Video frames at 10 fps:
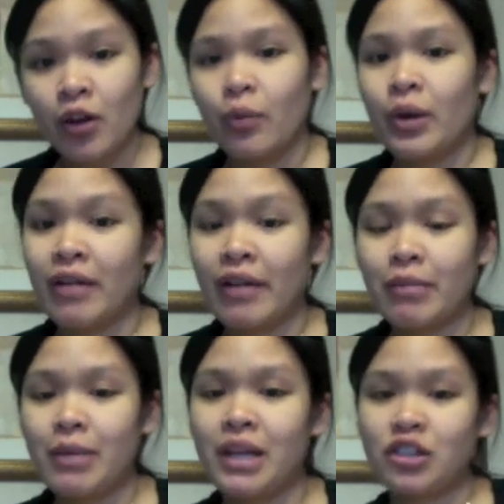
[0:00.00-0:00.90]
what I
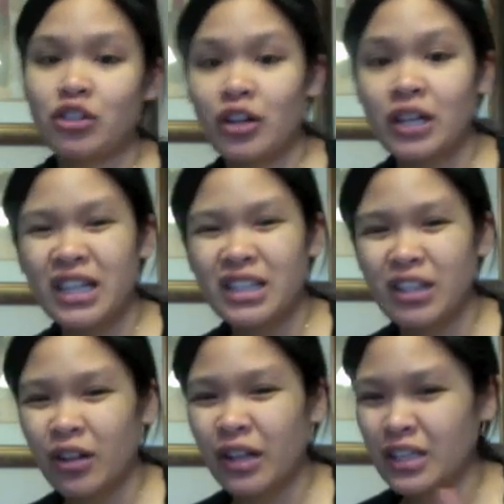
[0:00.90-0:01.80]
recommend is turning it
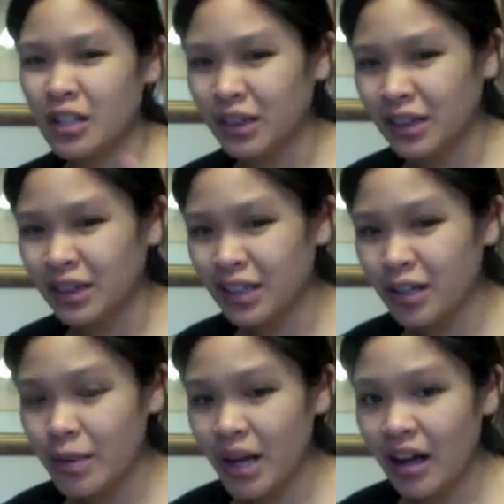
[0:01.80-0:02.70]
till it's a little
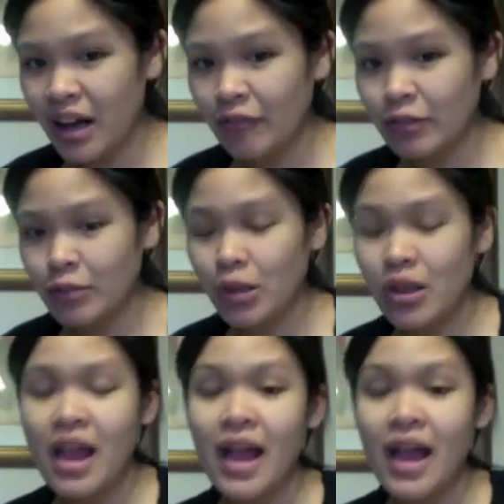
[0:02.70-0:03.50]
bit uncomfortable,